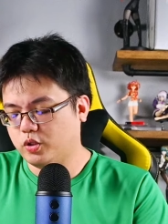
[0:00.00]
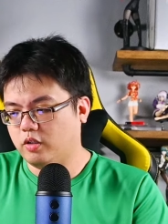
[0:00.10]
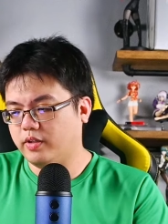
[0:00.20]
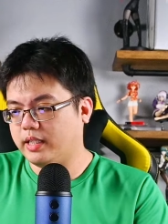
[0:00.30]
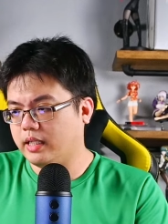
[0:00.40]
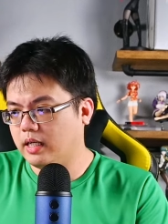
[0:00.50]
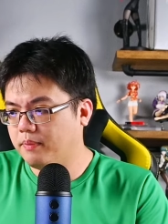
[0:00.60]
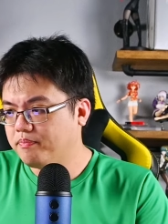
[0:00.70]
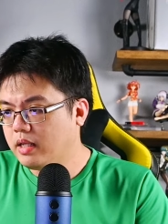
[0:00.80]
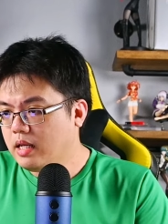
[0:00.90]
sure over here.
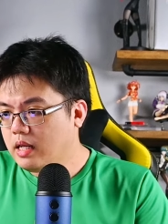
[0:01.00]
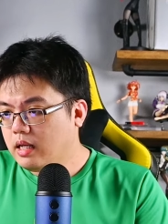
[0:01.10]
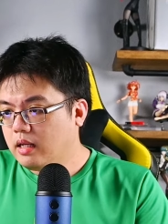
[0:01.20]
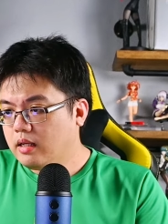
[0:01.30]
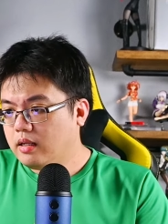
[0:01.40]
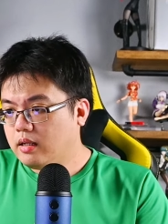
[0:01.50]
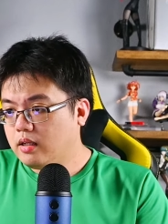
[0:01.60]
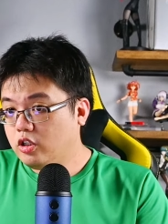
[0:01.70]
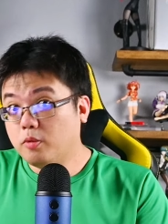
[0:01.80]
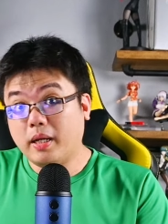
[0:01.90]

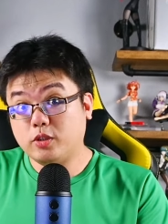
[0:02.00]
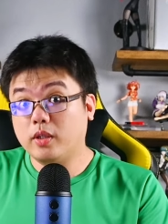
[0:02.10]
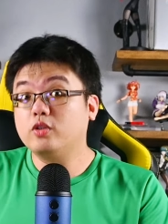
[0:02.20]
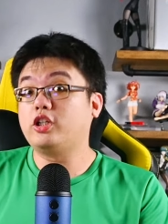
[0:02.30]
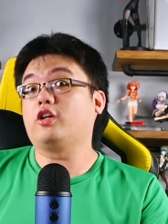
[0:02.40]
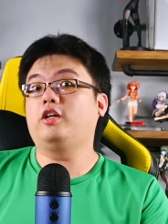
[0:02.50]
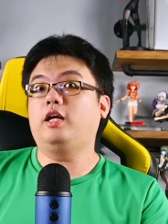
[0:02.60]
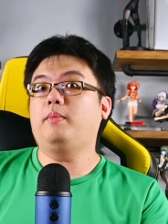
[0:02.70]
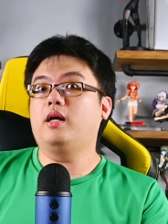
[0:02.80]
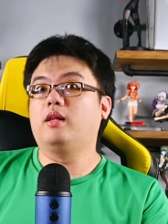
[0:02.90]
You might want to check your
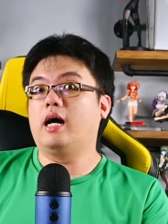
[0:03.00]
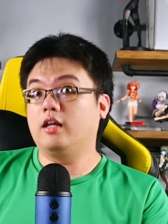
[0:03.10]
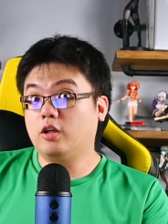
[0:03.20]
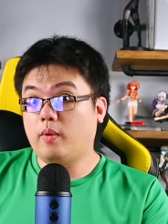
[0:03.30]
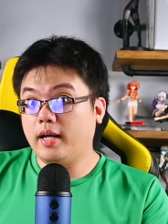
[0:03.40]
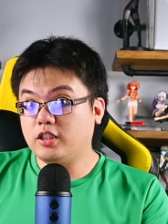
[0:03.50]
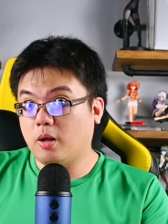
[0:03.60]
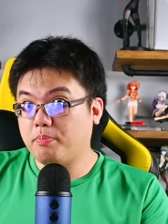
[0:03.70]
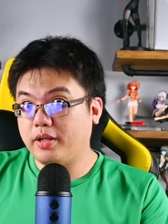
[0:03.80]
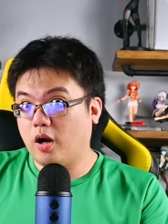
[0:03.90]
email. Otherwise,
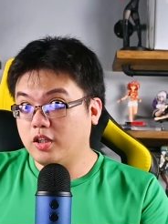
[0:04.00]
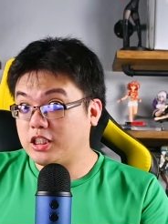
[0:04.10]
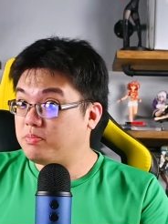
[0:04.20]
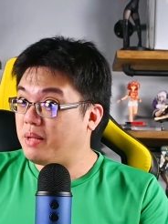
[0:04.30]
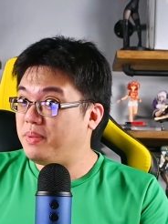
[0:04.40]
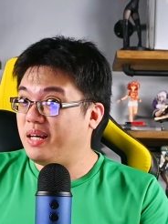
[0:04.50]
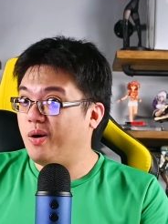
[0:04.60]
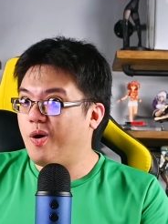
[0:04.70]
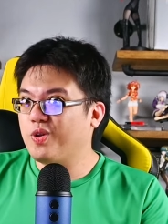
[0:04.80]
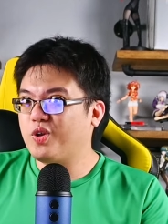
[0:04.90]
your pre-orders might
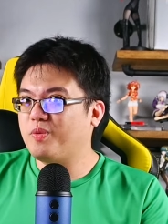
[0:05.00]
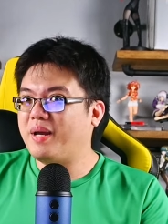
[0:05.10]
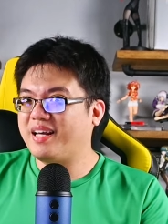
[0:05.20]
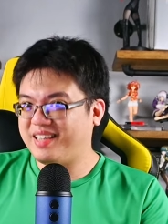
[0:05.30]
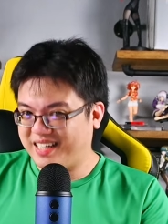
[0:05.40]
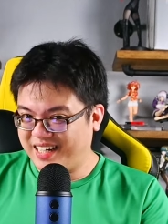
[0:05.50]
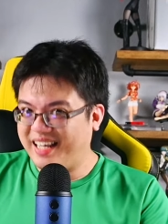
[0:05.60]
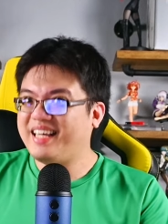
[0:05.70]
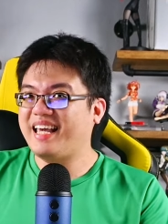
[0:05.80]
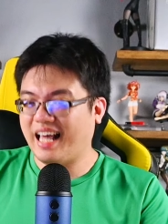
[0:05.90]
be
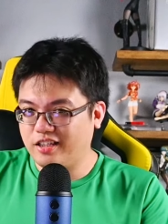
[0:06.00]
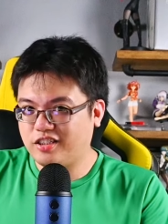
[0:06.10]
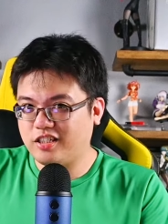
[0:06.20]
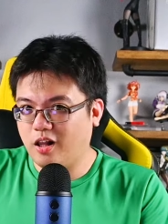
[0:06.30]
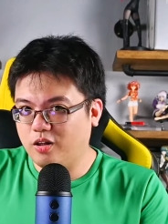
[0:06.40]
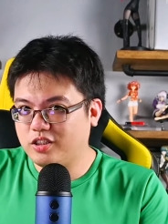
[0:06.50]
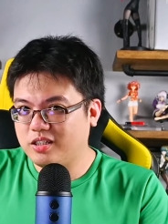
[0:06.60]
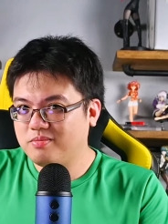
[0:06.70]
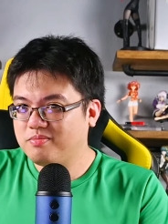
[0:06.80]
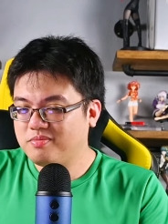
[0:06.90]
automatically cancelled.
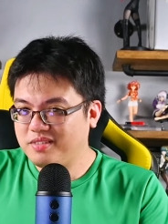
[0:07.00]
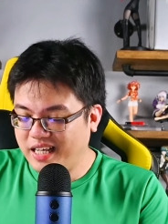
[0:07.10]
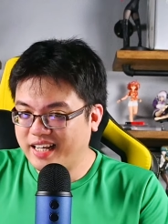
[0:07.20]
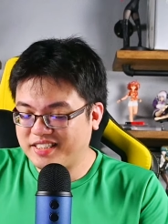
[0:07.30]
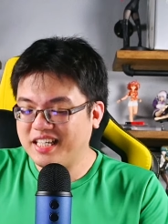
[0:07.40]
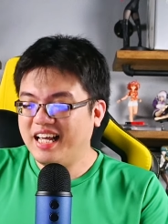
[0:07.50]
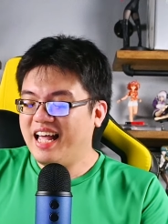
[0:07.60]
Yes.